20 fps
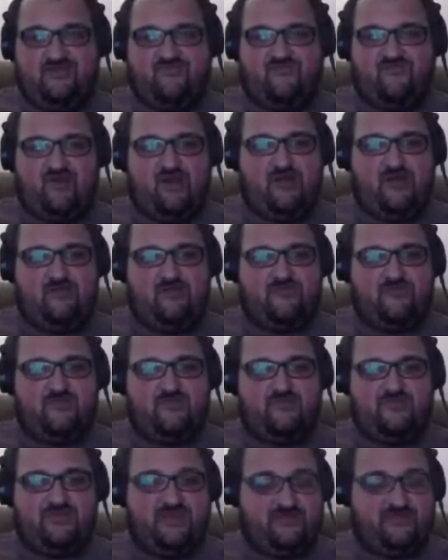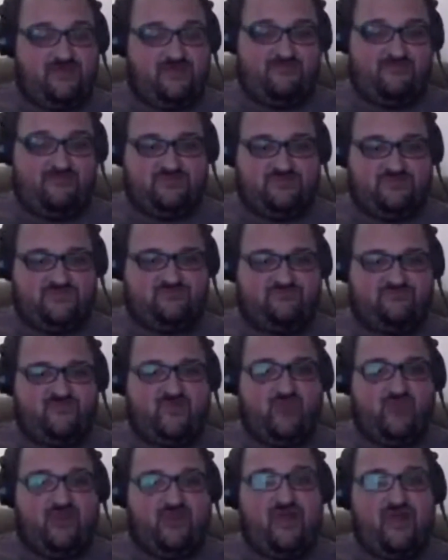for the
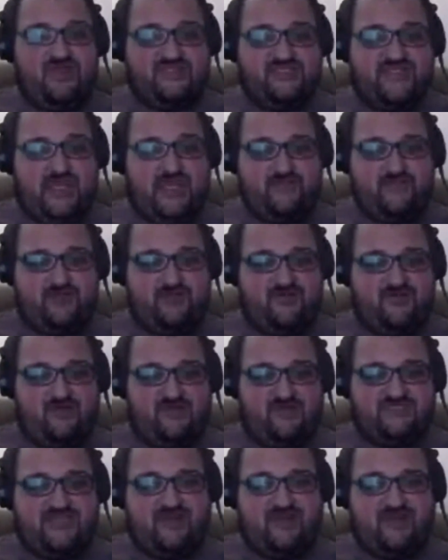longest